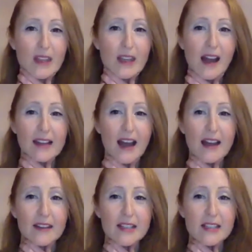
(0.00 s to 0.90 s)
I
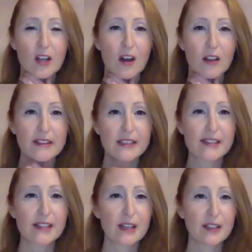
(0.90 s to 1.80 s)
like to call it the
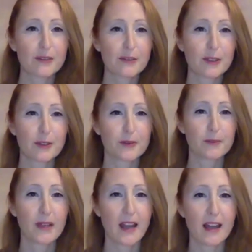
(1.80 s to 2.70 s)
sun
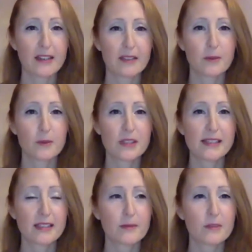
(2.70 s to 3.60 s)
room, and it
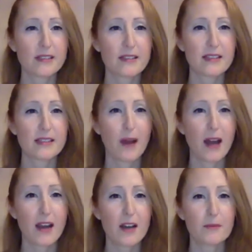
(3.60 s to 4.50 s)
was
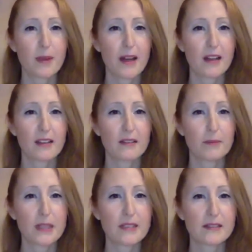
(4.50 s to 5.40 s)
inspired by a
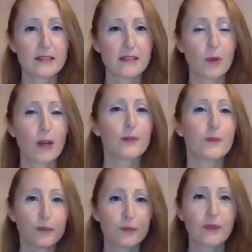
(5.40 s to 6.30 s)
piece.
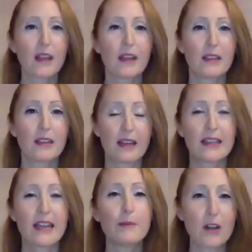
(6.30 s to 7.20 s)
Well, it
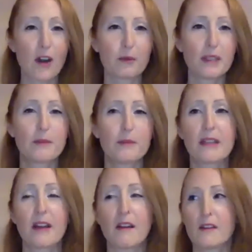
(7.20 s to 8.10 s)
came in harmony
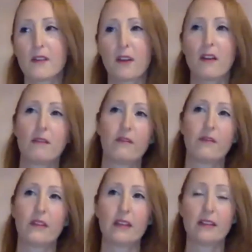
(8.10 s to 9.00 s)
because of
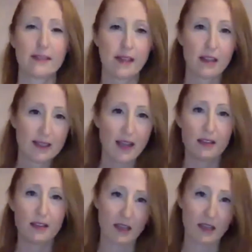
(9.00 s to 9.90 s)
the
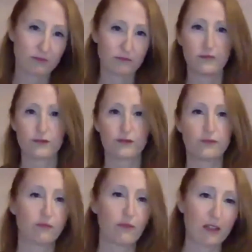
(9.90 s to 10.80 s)
sunset that
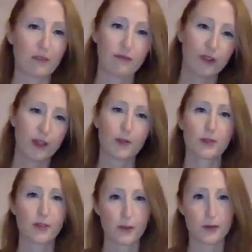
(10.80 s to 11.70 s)
like
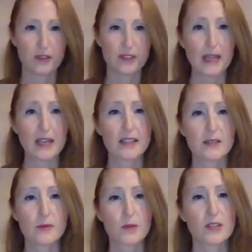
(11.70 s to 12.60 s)
flows through the space,
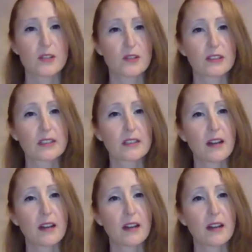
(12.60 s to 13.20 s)
which is really